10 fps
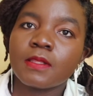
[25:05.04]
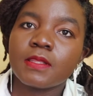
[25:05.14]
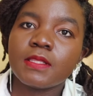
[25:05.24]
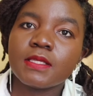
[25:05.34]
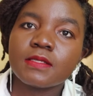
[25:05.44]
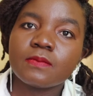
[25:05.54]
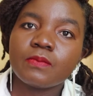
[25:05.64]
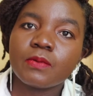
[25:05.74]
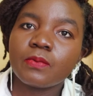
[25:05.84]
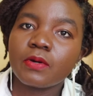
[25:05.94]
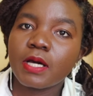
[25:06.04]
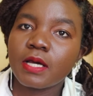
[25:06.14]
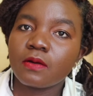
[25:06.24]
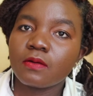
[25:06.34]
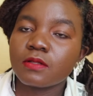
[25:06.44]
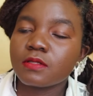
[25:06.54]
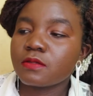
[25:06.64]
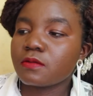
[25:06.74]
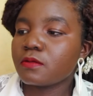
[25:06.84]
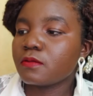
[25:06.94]
these people are
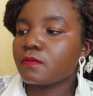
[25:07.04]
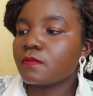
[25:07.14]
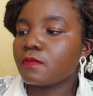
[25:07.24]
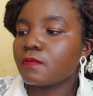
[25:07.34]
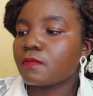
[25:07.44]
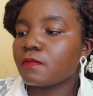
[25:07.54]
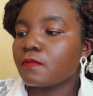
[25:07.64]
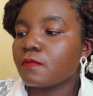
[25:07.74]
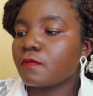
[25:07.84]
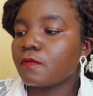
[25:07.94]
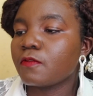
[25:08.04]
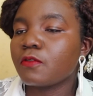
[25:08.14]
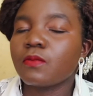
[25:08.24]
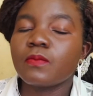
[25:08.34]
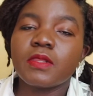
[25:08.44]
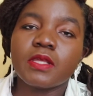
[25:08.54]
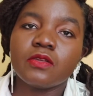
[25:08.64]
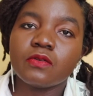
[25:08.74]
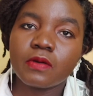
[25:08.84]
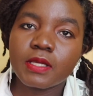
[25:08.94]
also from the
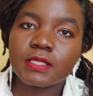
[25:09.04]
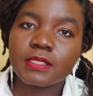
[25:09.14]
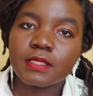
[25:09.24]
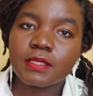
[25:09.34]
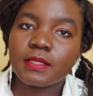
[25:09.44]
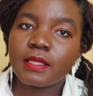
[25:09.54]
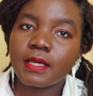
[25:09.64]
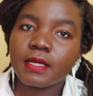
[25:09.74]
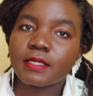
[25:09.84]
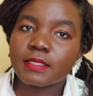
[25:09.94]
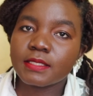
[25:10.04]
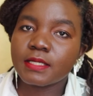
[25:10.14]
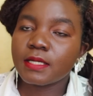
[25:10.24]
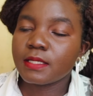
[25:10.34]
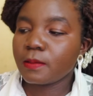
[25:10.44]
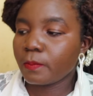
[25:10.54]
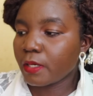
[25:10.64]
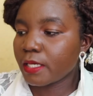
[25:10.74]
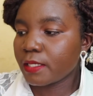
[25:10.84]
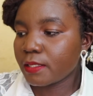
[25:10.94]
US. They understand the
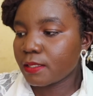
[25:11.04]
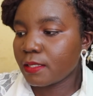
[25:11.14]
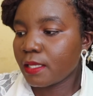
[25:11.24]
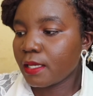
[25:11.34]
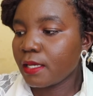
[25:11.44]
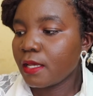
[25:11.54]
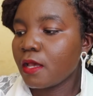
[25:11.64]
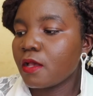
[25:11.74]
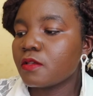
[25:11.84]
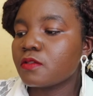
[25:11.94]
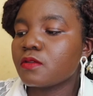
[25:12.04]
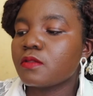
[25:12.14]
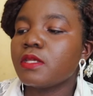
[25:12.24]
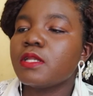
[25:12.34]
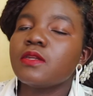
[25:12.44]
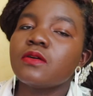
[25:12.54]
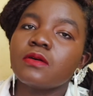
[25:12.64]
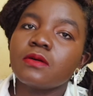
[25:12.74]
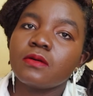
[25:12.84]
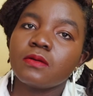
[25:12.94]
market there, so they
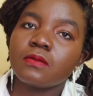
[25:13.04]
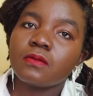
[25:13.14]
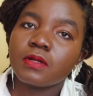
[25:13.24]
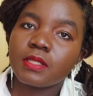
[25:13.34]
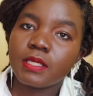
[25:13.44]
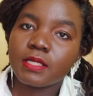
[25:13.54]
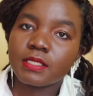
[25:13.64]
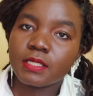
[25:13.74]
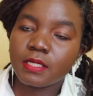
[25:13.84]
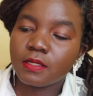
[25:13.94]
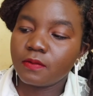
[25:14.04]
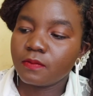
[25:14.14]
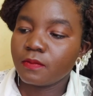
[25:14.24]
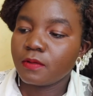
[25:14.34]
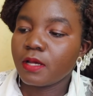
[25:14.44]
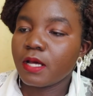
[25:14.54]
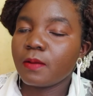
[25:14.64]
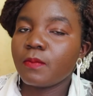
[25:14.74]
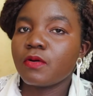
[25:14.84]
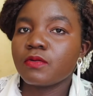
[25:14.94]
know what they tell you
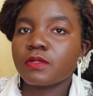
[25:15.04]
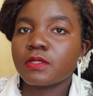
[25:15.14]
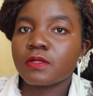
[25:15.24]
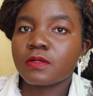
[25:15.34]
about